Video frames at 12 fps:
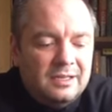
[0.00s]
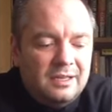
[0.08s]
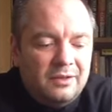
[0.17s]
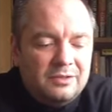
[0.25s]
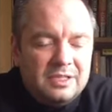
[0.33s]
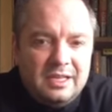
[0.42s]

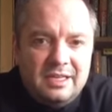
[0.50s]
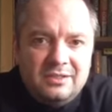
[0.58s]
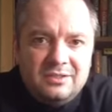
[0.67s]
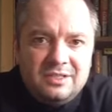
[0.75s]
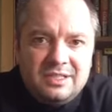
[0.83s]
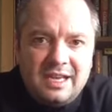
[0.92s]
Obviously it
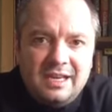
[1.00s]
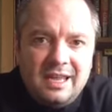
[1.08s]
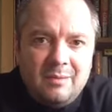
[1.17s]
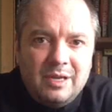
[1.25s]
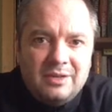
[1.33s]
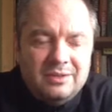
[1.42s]
doesn't take
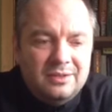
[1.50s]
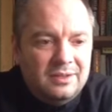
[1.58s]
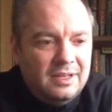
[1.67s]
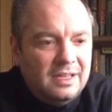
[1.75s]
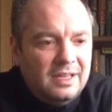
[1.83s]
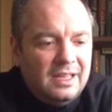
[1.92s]
chemical
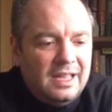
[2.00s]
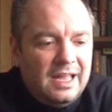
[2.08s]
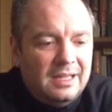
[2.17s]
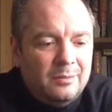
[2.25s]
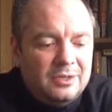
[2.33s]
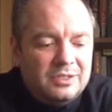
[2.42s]

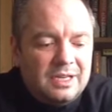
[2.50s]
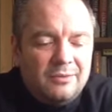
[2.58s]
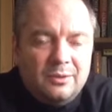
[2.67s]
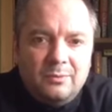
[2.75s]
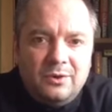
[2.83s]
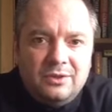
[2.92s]
elements out of
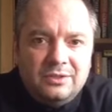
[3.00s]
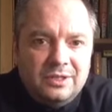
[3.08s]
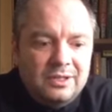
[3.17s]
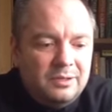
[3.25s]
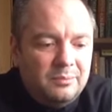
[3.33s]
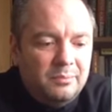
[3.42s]
the water,
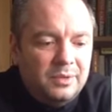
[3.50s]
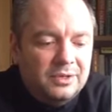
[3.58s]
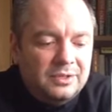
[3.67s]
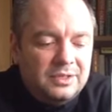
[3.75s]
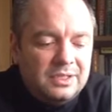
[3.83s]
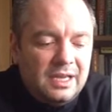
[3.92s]

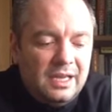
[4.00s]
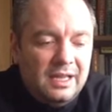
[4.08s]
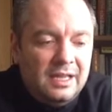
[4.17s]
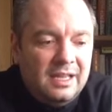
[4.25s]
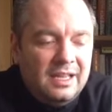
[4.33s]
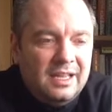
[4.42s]
but
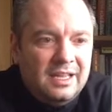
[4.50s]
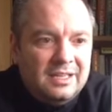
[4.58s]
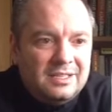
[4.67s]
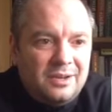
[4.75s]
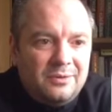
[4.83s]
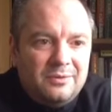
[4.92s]

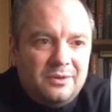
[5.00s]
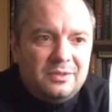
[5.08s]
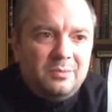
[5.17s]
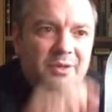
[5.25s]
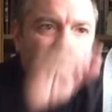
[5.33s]
so not to be